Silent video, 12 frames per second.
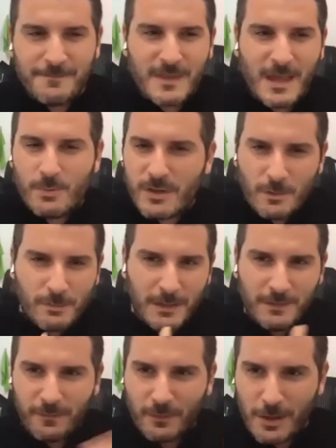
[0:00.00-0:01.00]
And we completely
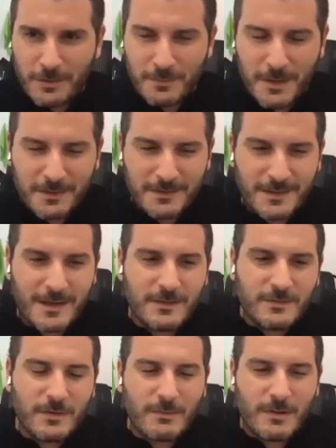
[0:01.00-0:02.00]
forgot about it. And it
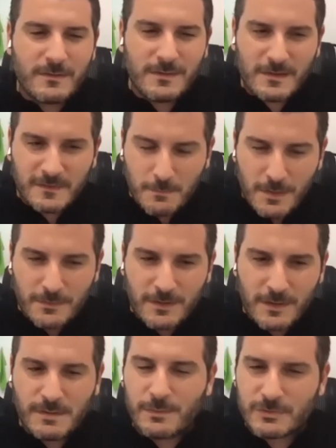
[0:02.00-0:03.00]
took around 6 months,
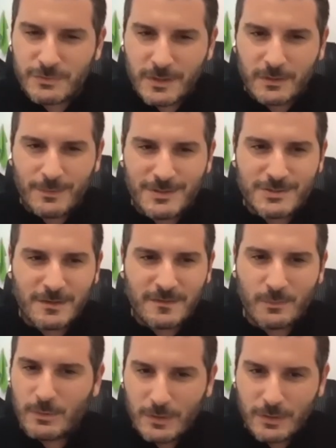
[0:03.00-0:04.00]
and people trying to reach us, and
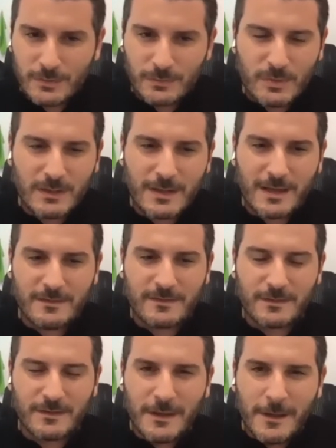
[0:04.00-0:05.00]
we didn't answer